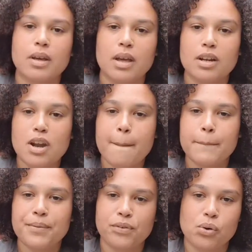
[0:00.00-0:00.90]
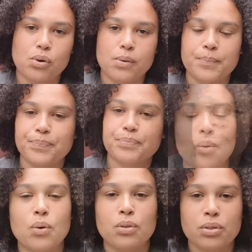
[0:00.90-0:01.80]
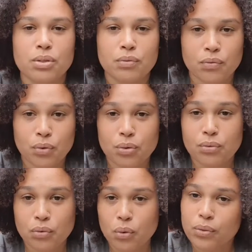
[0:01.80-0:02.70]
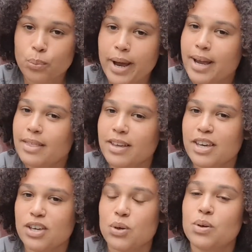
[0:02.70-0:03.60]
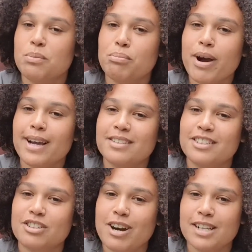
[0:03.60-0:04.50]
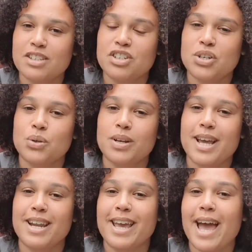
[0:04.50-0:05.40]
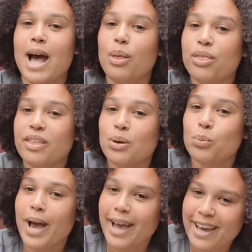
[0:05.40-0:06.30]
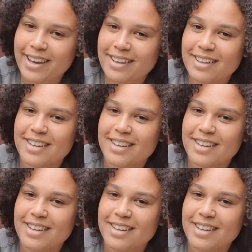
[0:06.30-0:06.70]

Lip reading: Number 4. For the 4th way that you can practice gratitude in a healthy way